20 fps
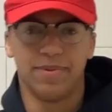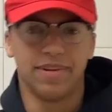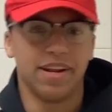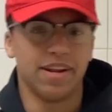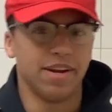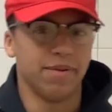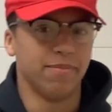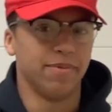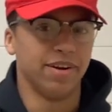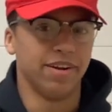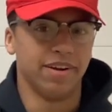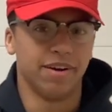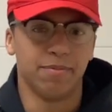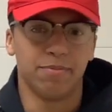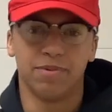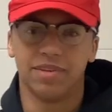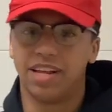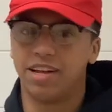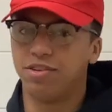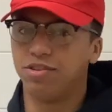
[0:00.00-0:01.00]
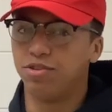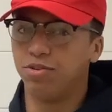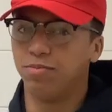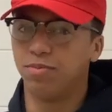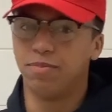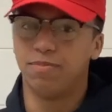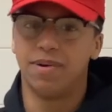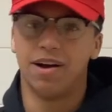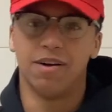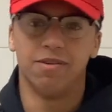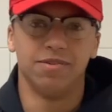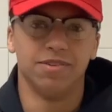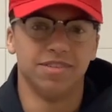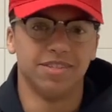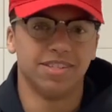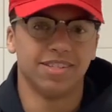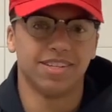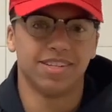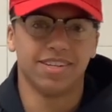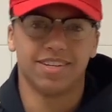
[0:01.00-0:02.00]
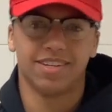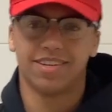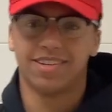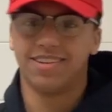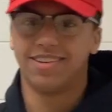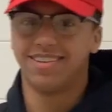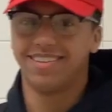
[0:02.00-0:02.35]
beat anybody up without superpowers.